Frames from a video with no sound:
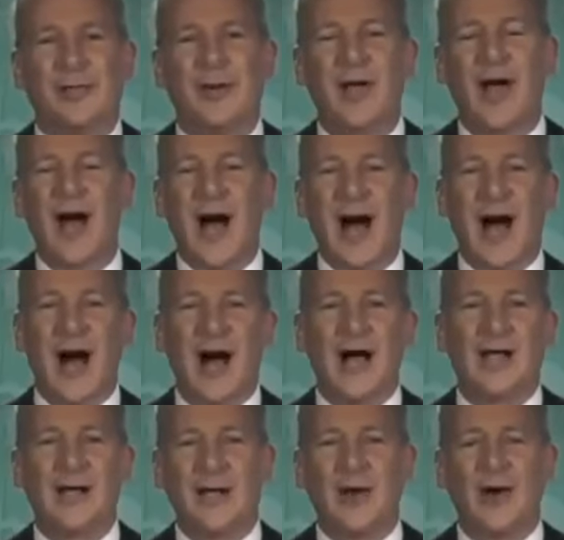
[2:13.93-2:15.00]
him.
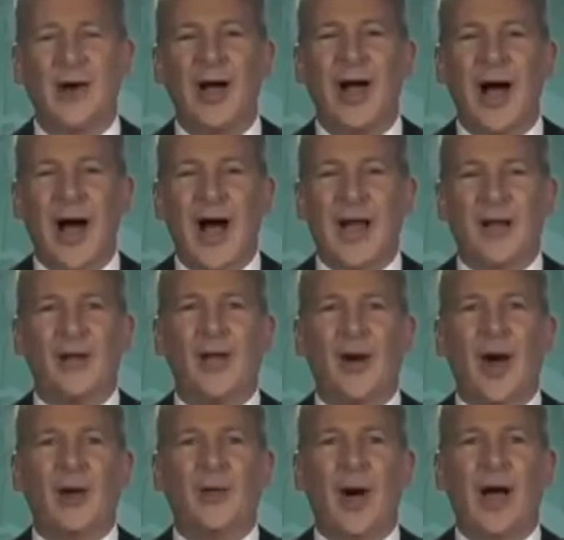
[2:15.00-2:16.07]
Uh, you know, I don't know.
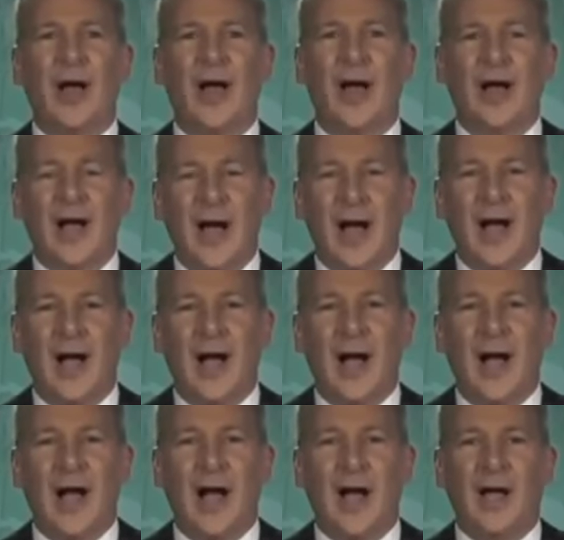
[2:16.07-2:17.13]
I, I, I,
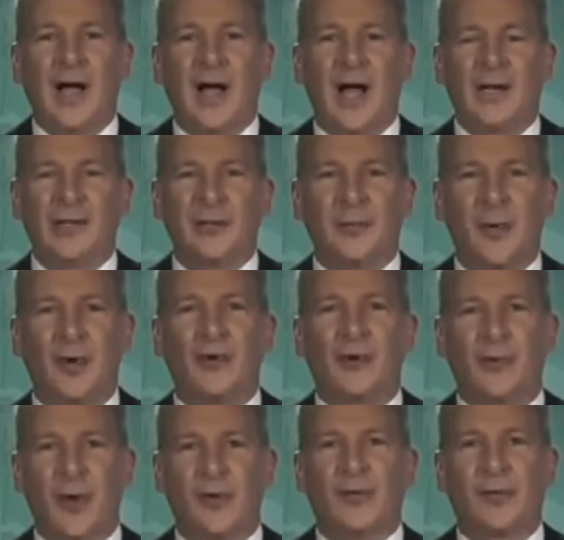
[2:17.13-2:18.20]
I, I suppose
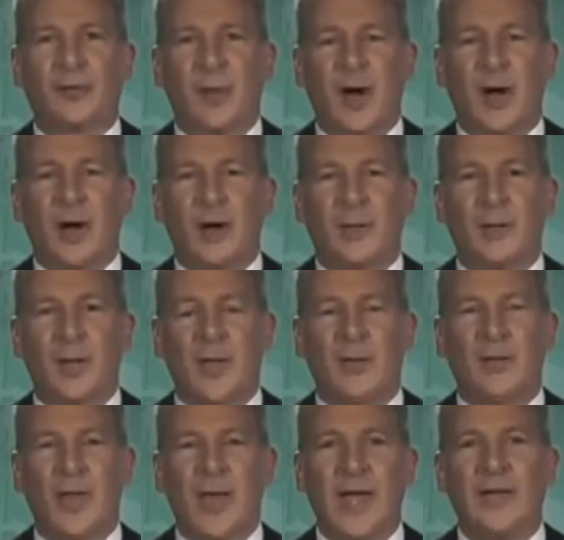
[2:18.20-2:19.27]
whoever uh,
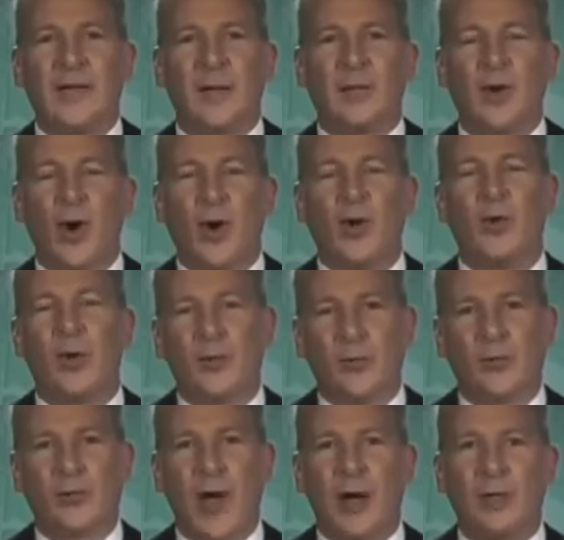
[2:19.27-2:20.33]
they end up going with
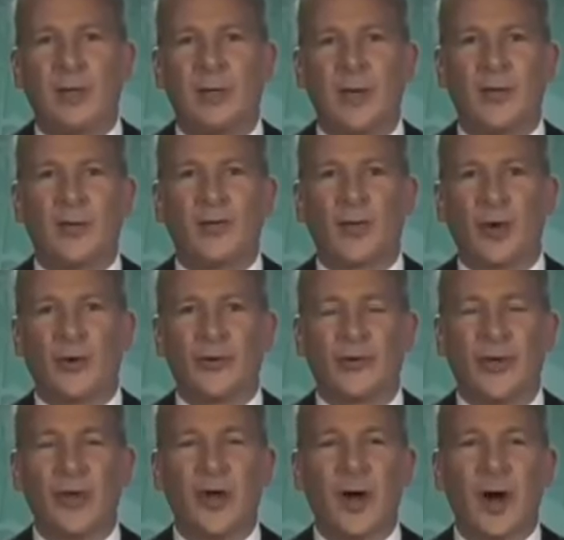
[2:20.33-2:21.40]
will probably be the worst.
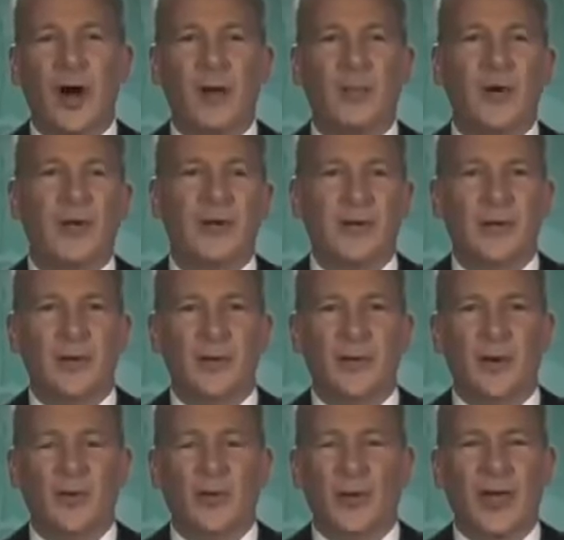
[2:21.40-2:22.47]
Uh, but you know, you
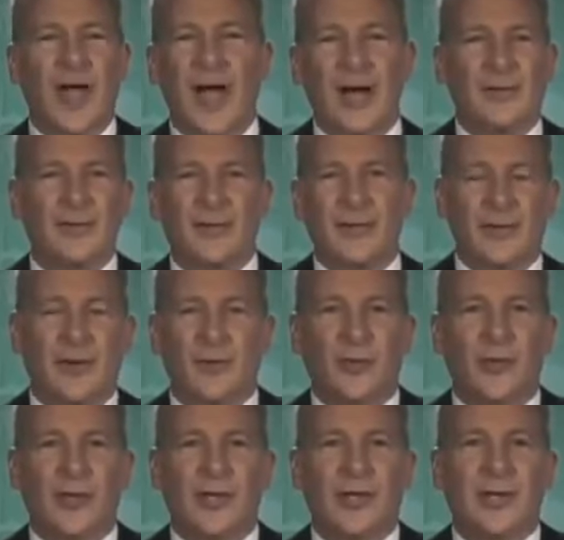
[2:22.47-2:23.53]
don't really have, you don't
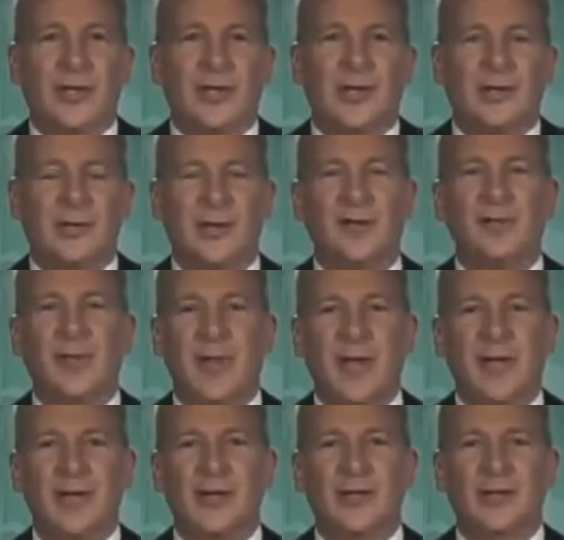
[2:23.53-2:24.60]
really leave me
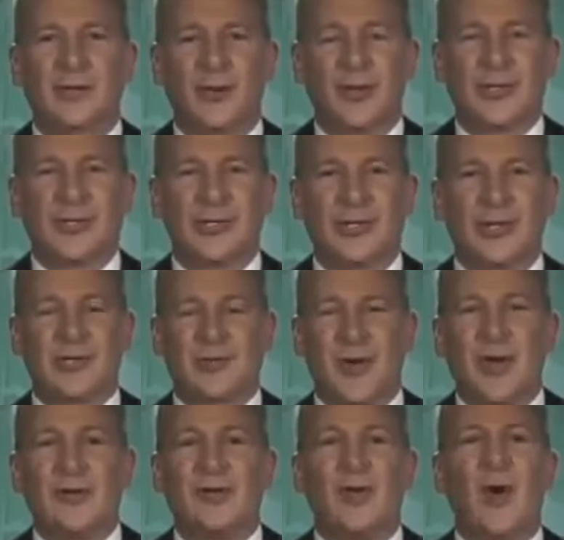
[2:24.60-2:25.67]
any good choices there. So I
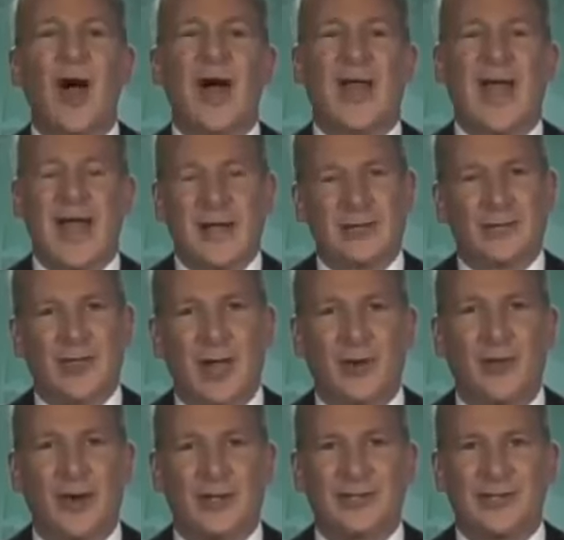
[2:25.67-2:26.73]
don't even know how to answer that
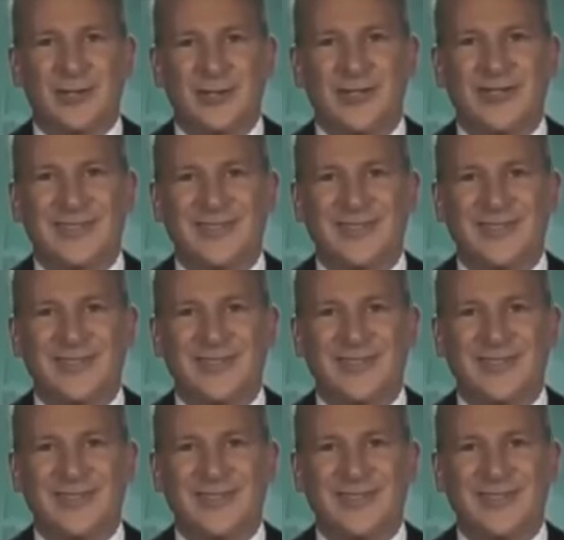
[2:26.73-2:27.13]
question.